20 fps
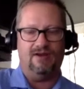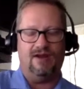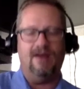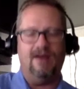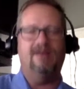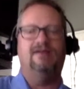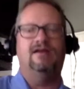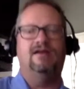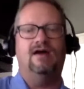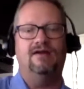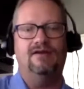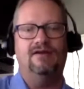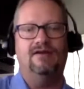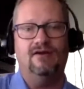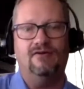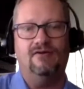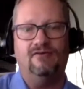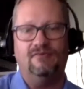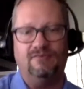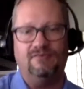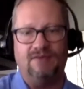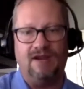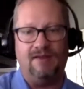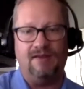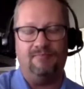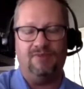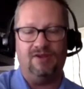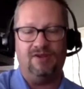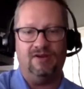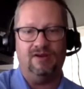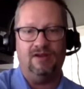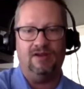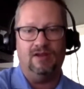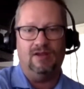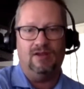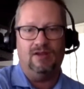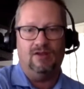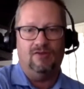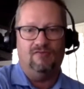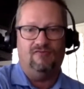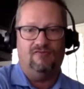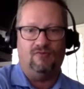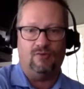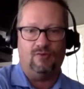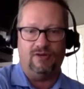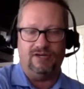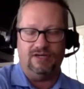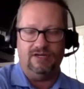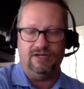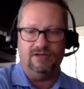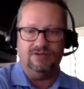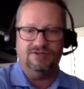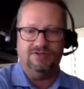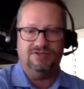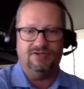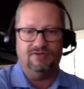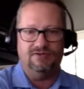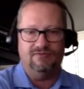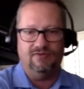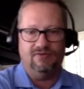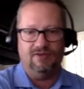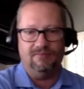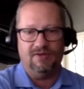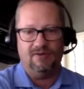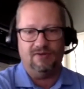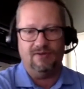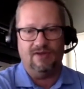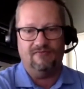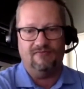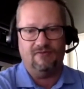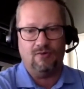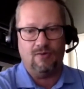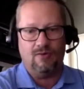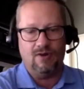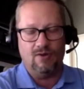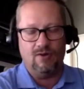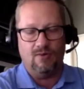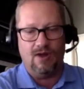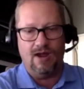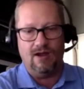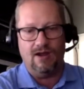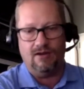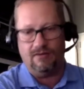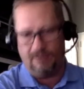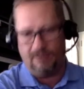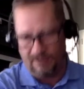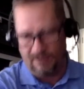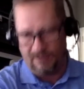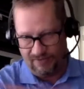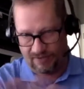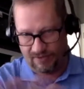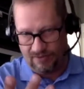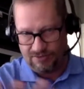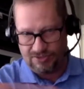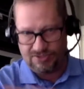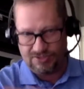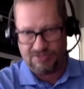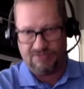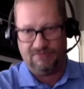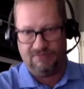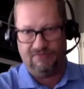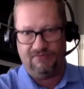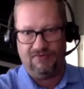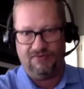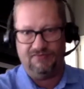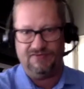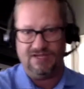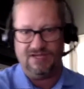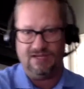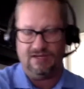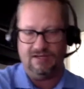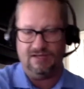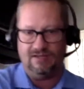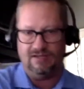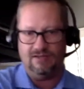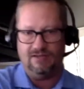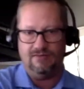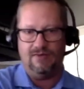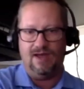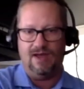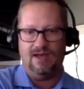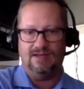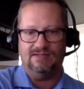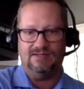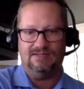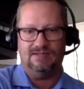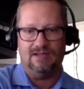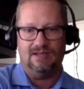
I did not know it had been 40 years. So you've really been around for quite a while, even though just 15 in the U.S.